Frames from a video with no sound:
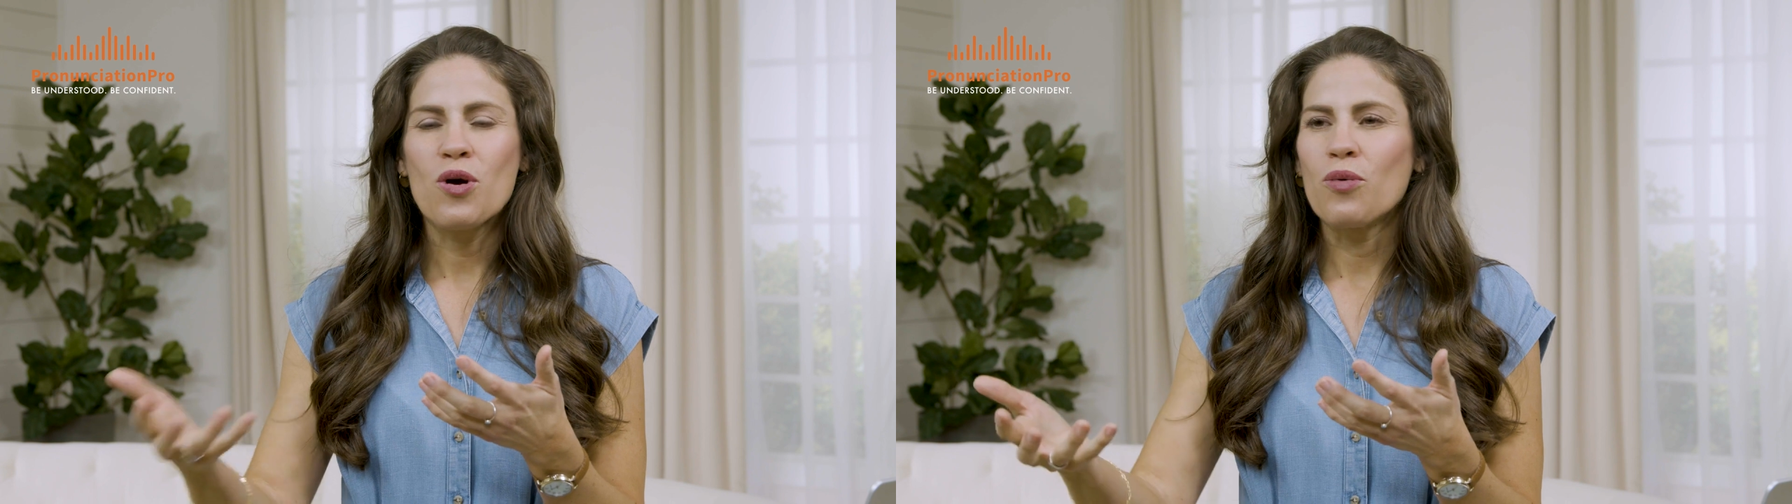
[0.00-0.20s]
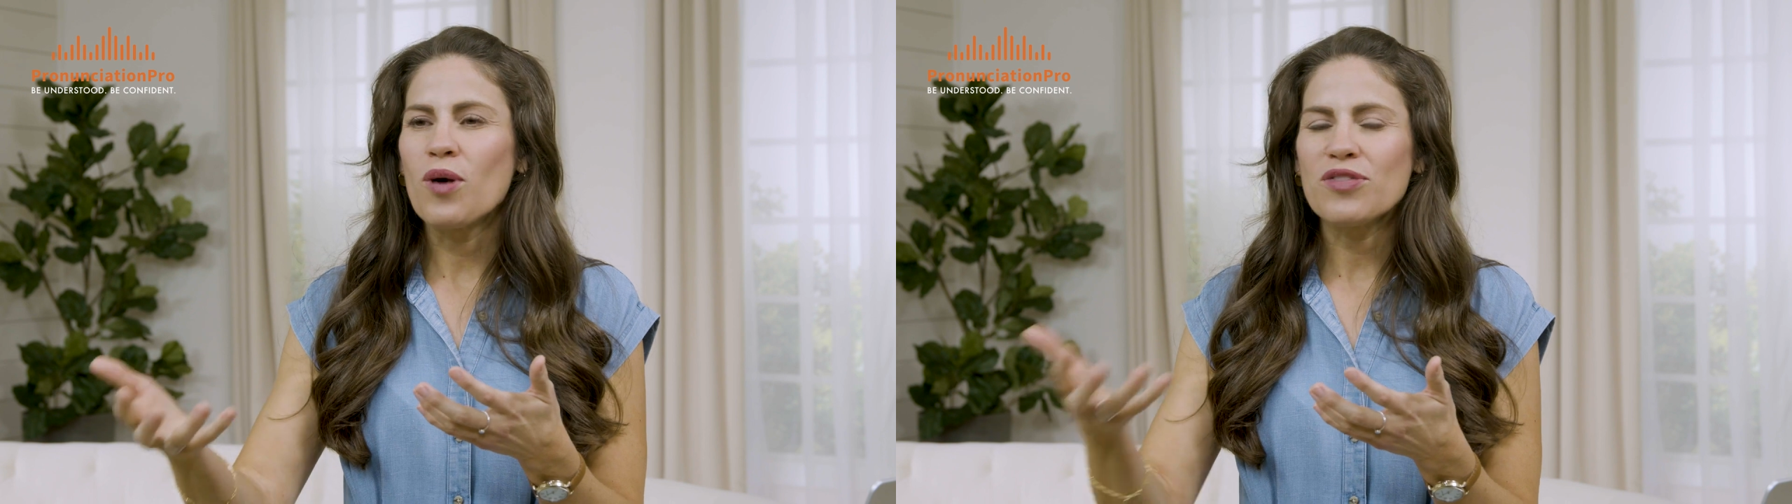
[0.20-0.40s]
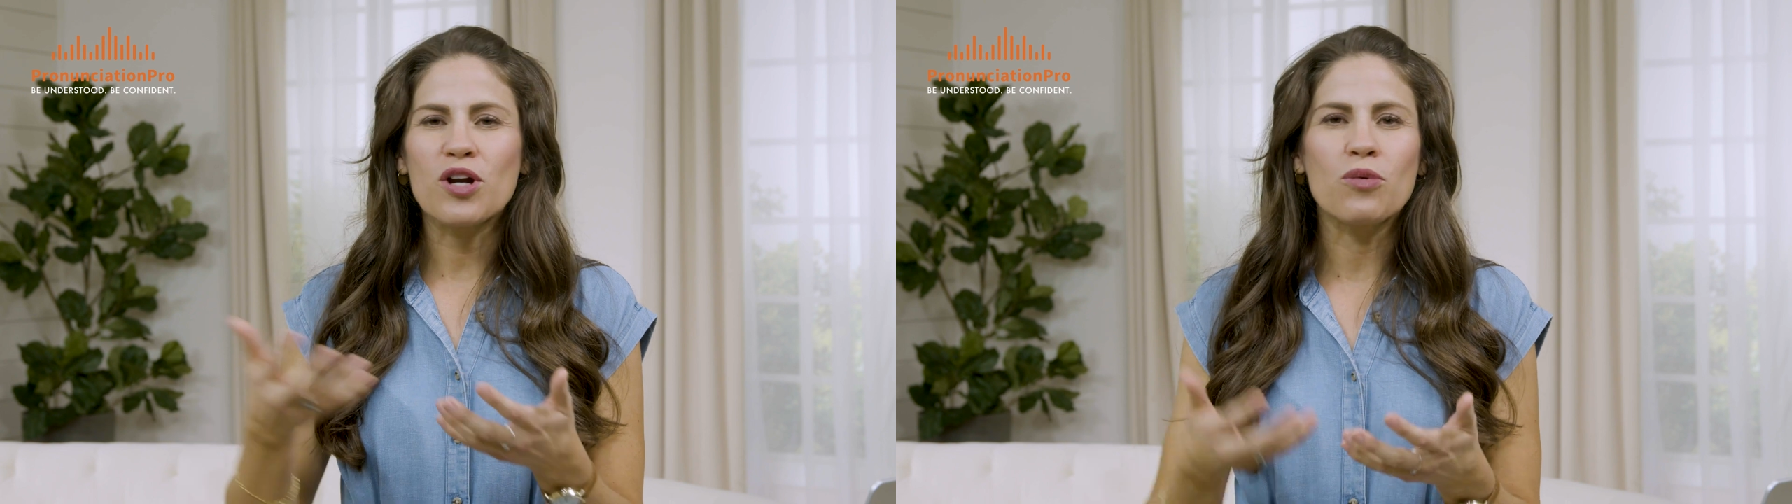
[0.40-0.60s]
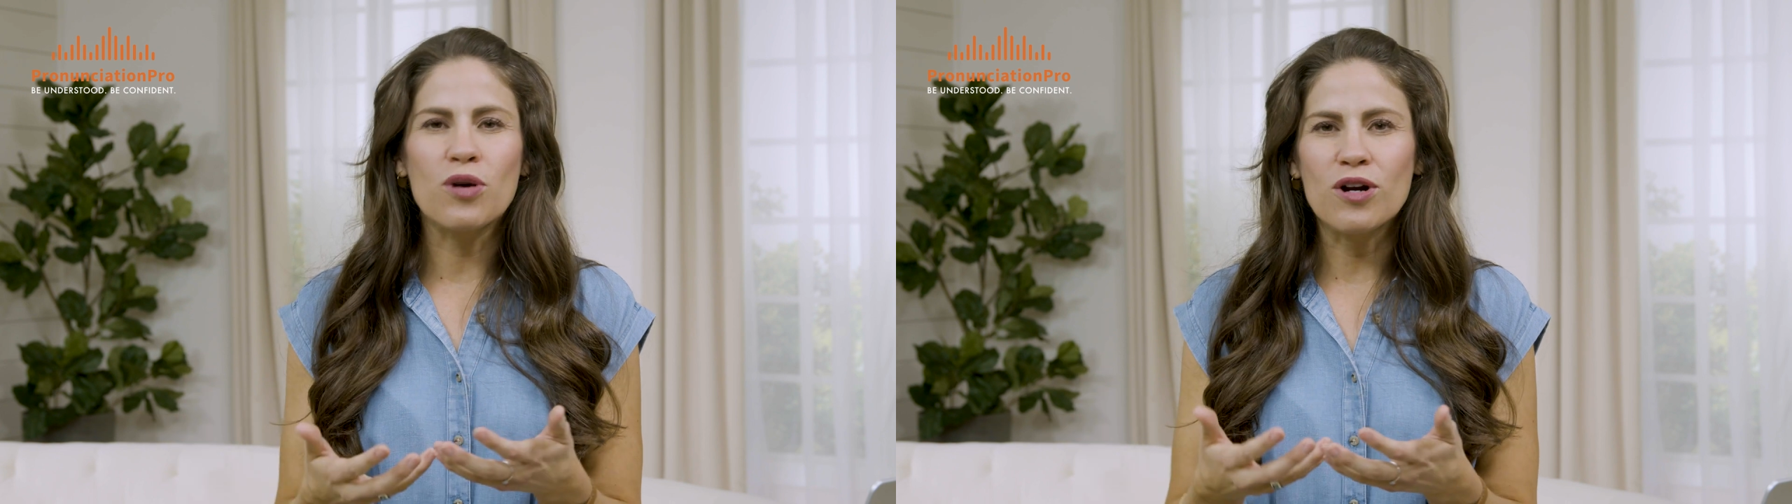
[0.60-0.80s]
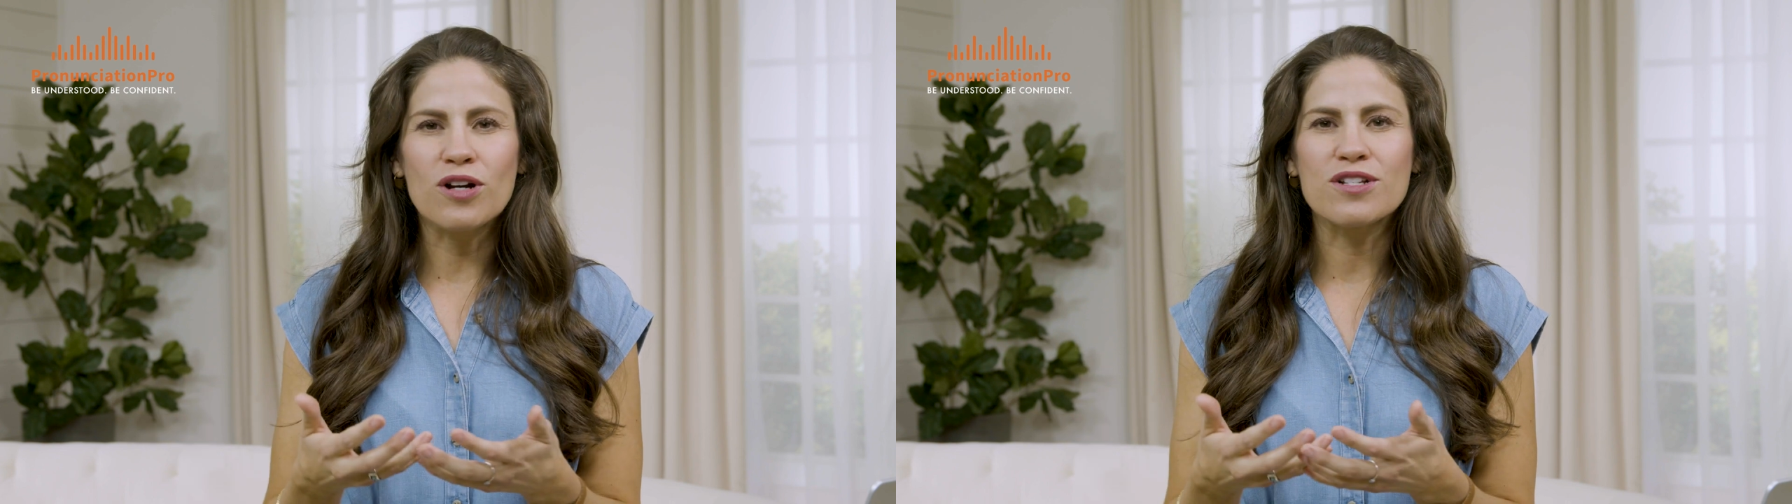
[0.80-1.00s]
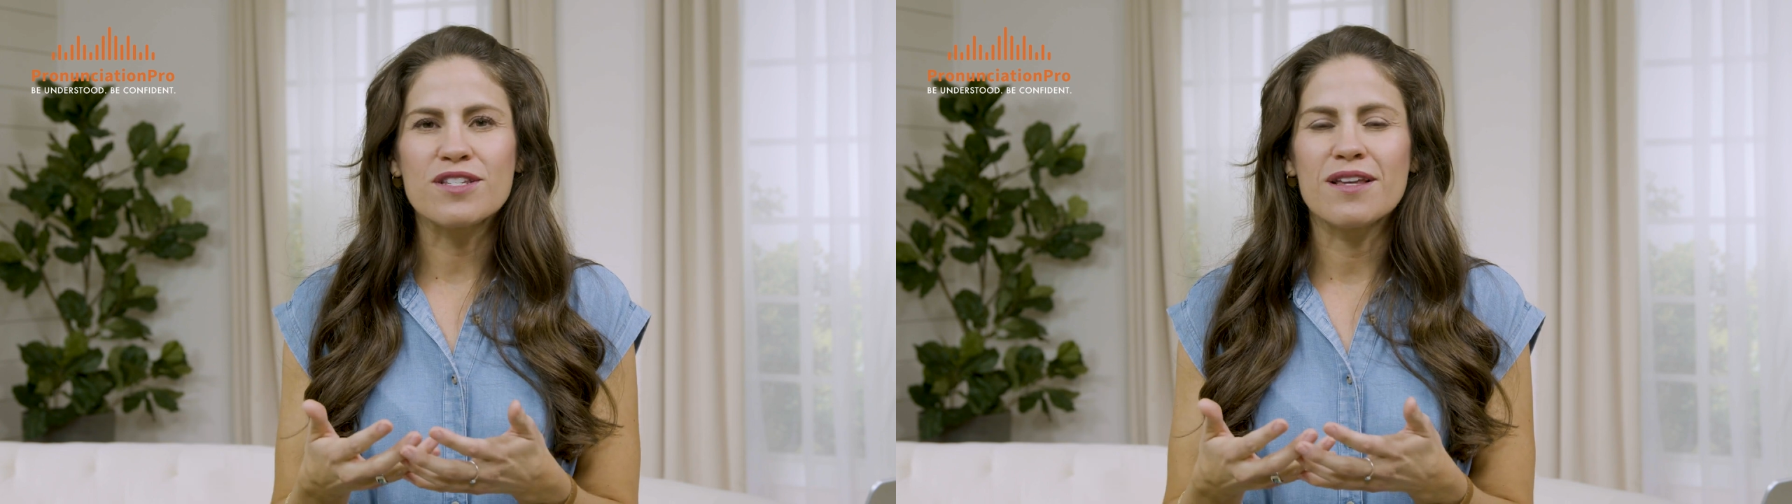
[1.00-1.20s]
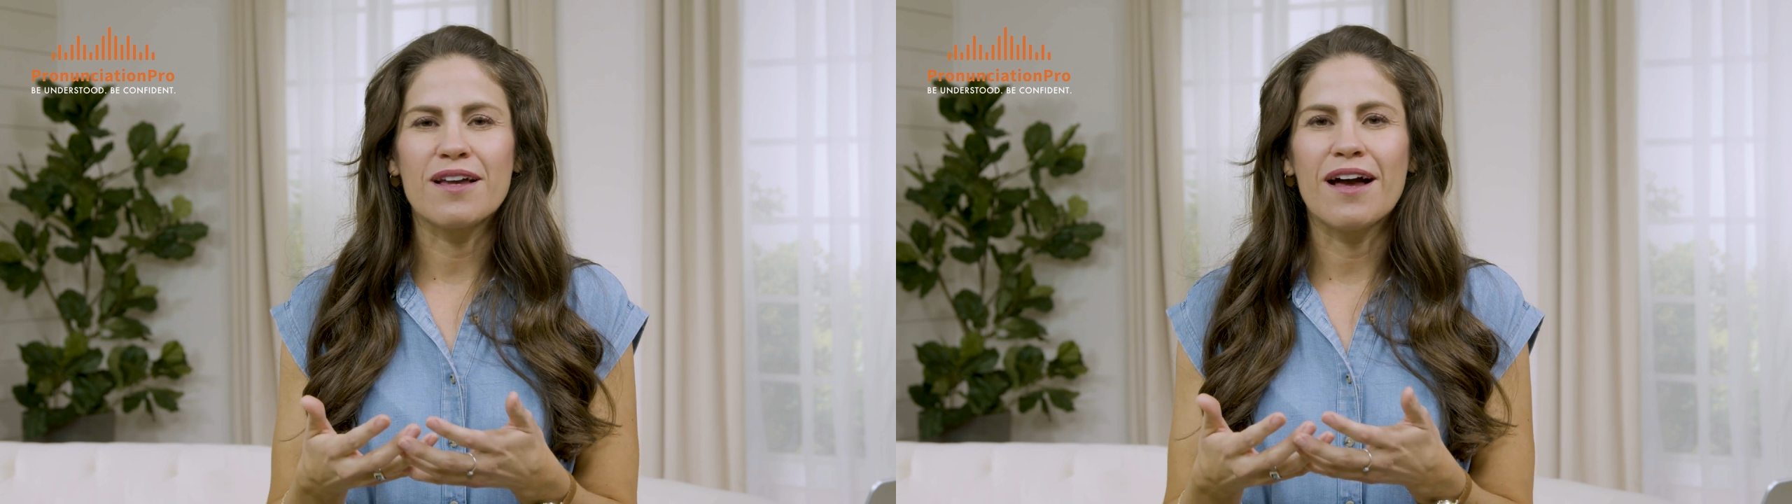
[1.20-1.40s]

what their words